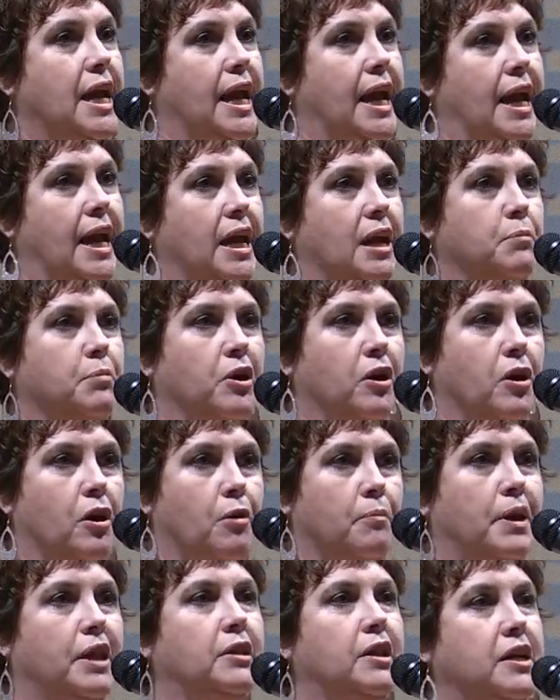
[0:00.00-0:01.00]
And I brought
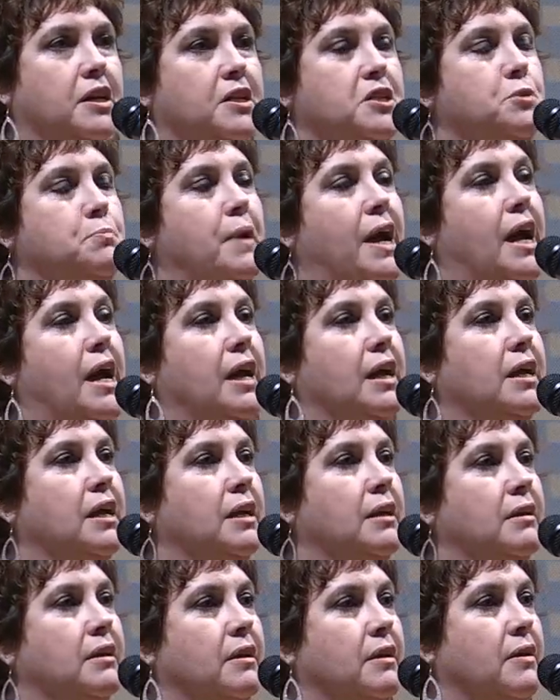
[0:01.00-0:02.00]
all my luggage back,
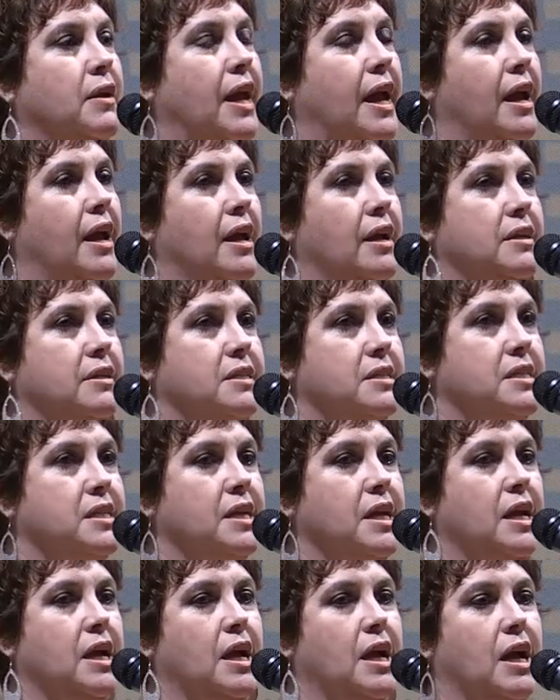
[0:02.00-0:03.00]
and
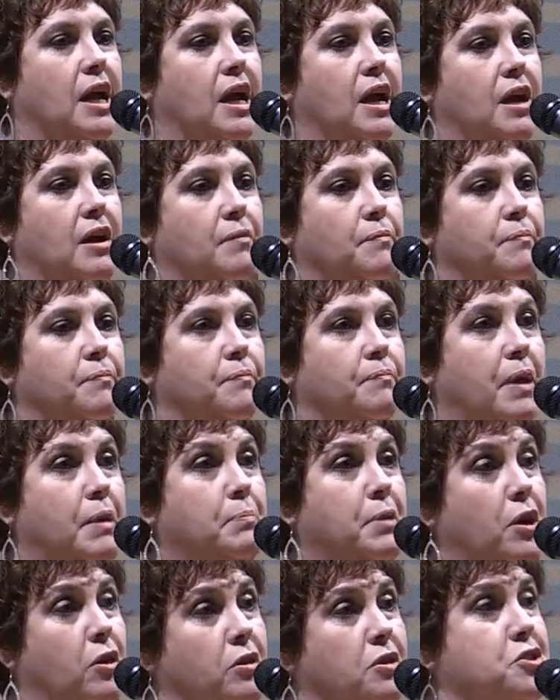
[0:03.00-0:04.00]
my
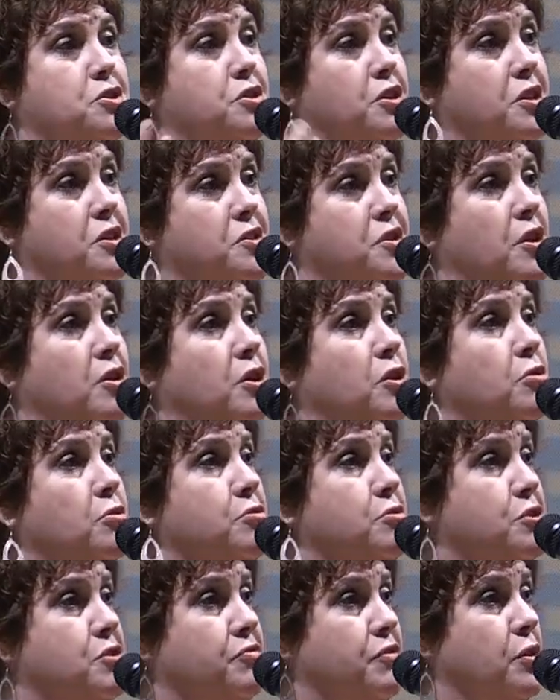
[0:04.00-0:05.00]
parents took us on a
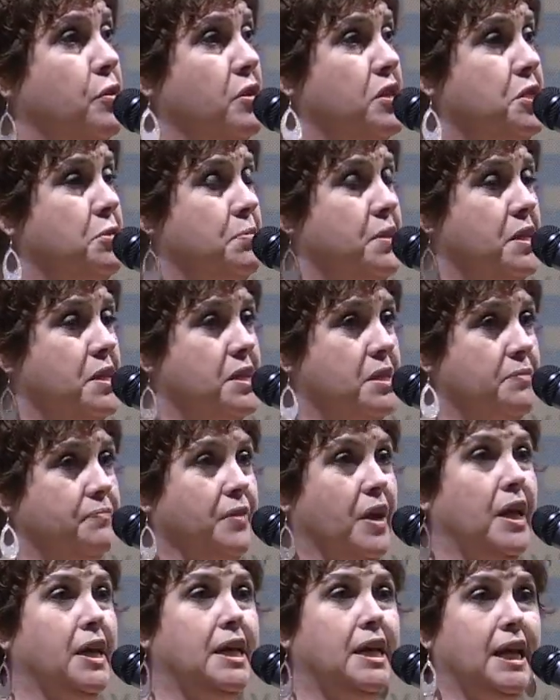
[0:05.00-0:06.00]
cruise for Christmas,
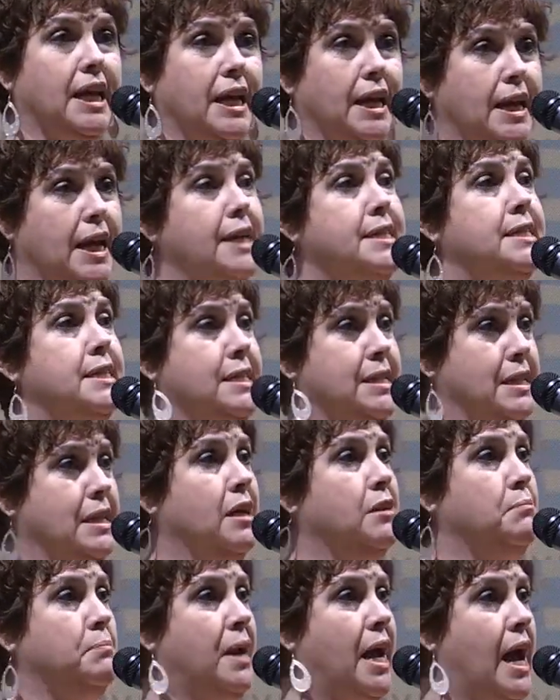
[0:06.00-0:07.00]
and again, I didn't
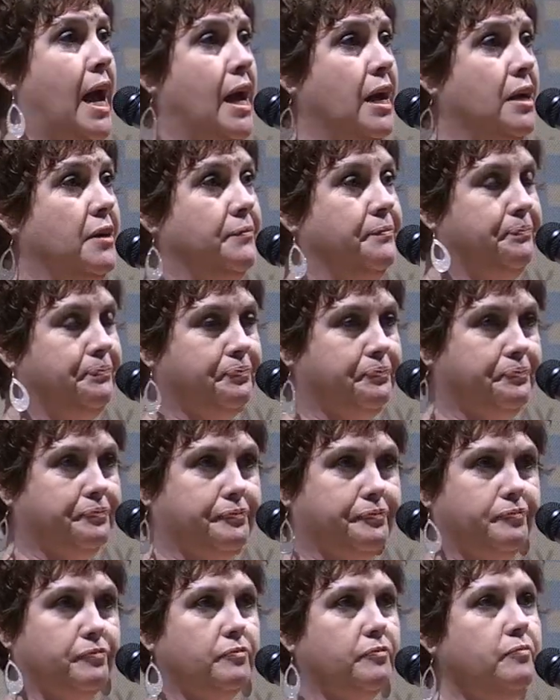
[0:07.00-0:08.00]
unpack.
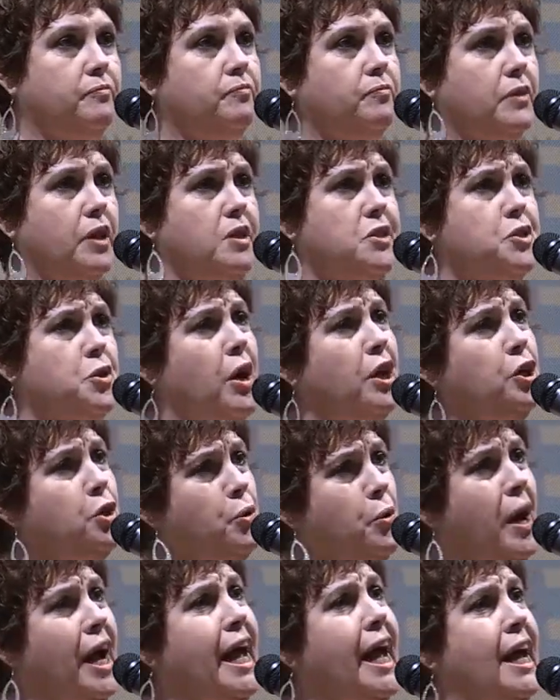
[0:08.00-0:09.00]
So I
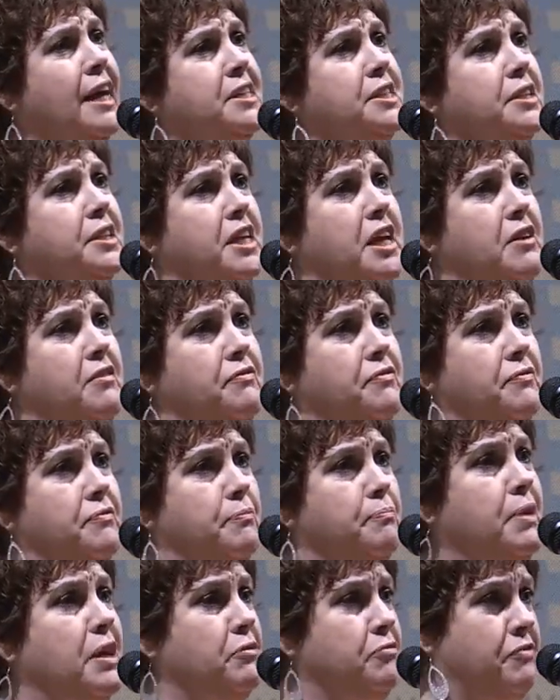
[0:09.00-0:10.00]
knew I had to leave
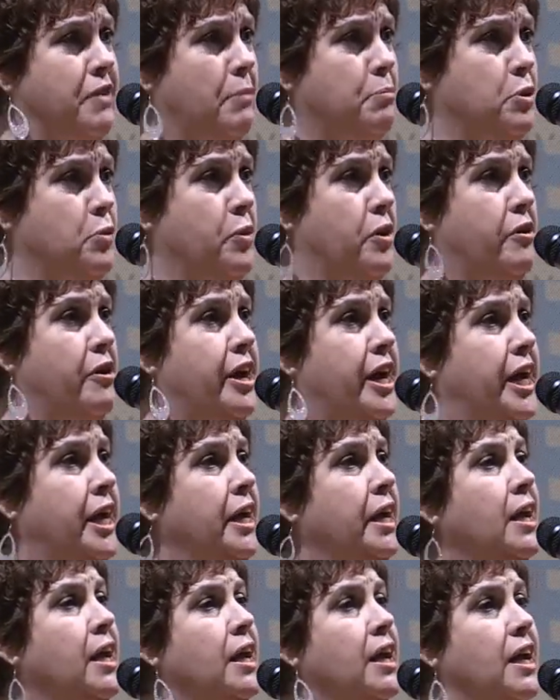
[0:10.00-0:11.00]
mid-February,
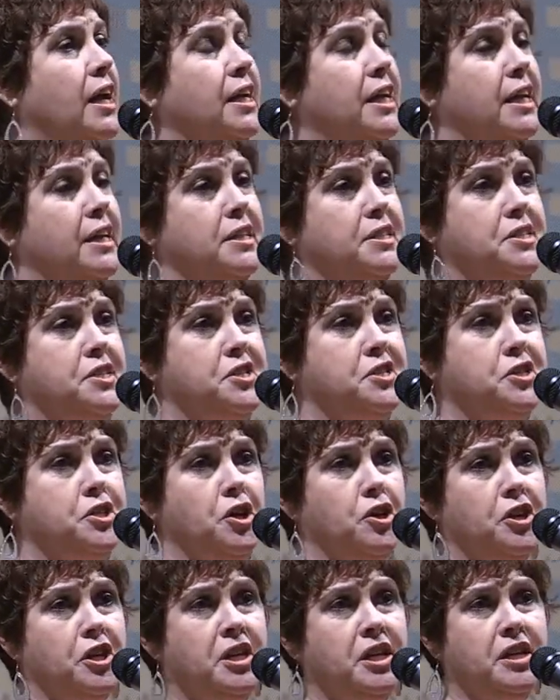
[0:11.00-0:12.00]
again, to
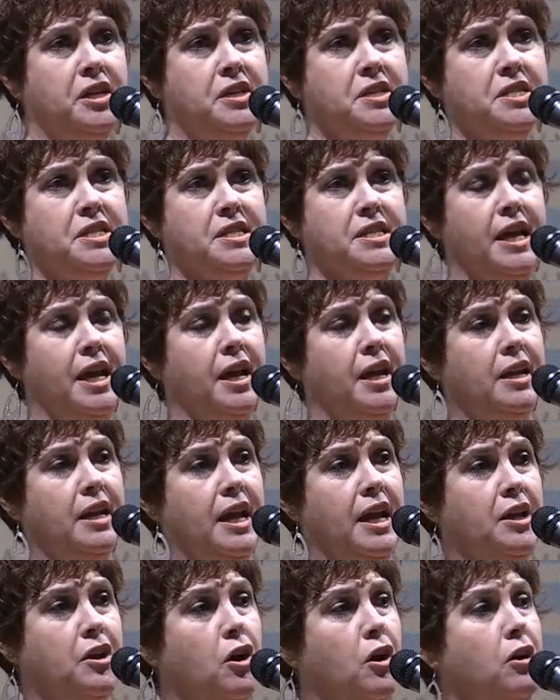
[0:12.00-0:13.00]
start KISS and
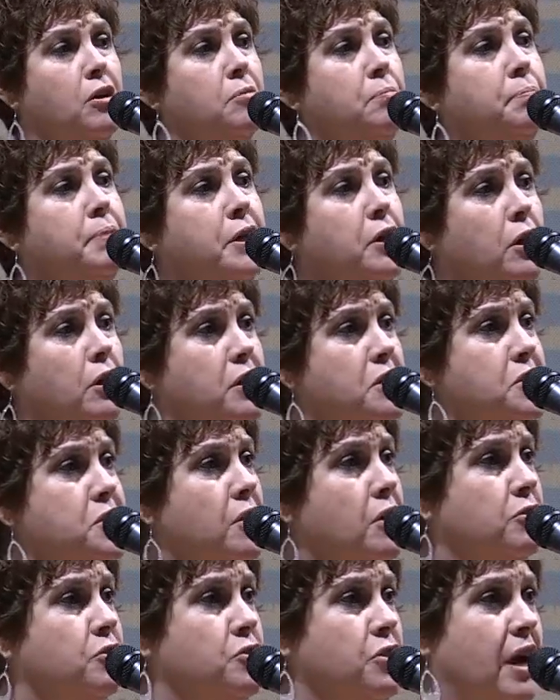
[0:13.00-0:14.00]
an R&B artist
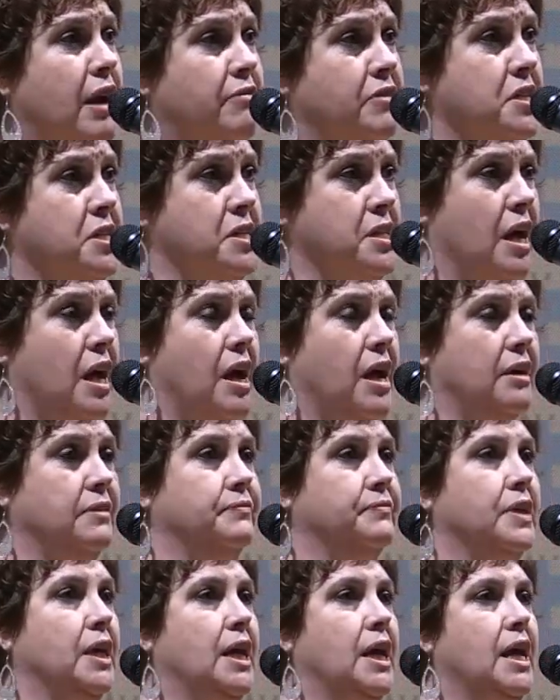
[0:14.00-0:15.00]
called Travis
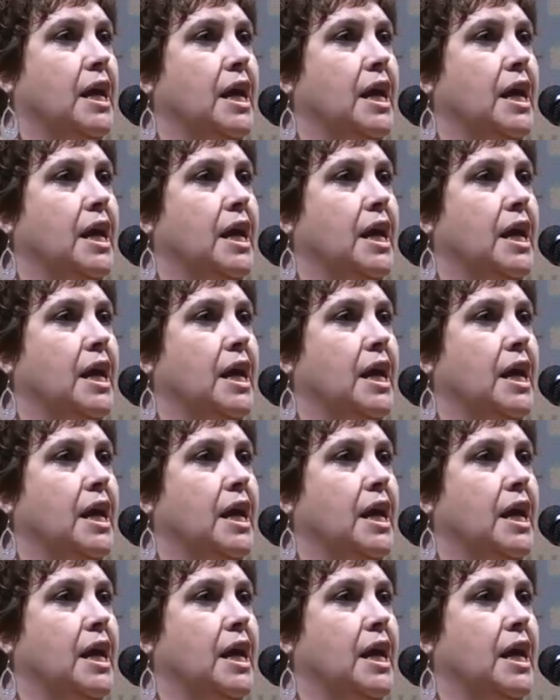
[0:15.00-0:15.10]
Scott.